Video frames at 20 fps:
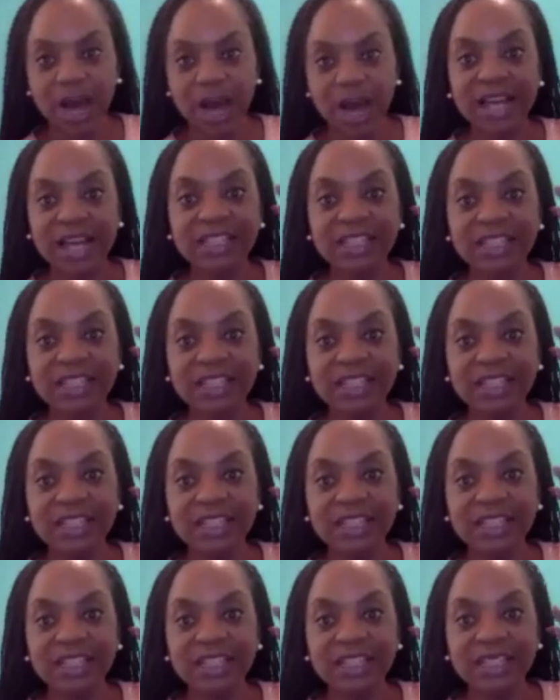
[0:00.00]
So I
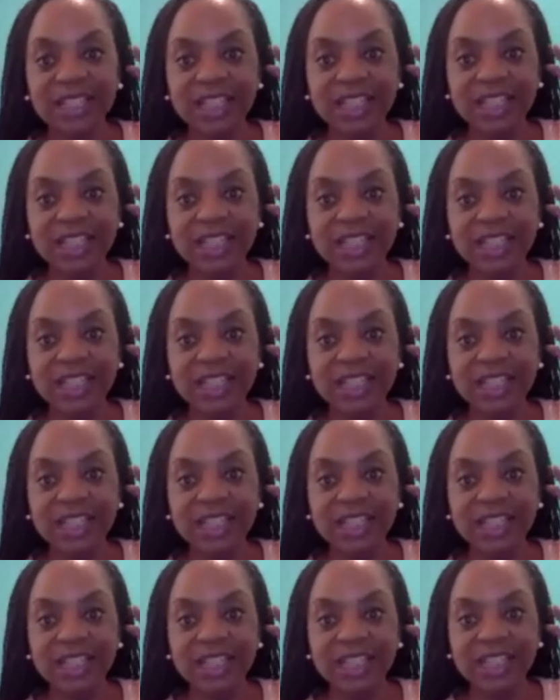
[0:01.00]
literally
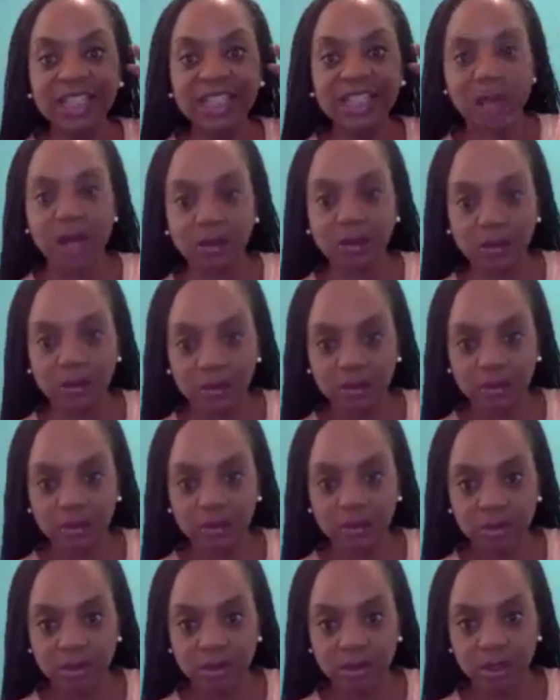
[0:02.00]
freaked
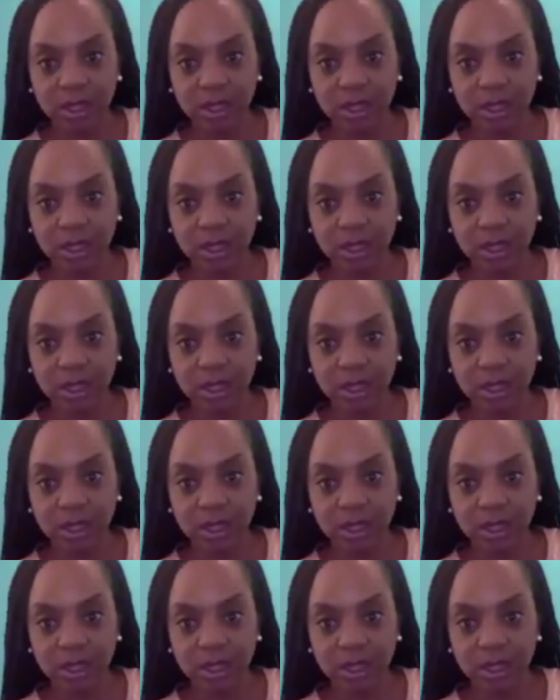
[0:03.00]
out.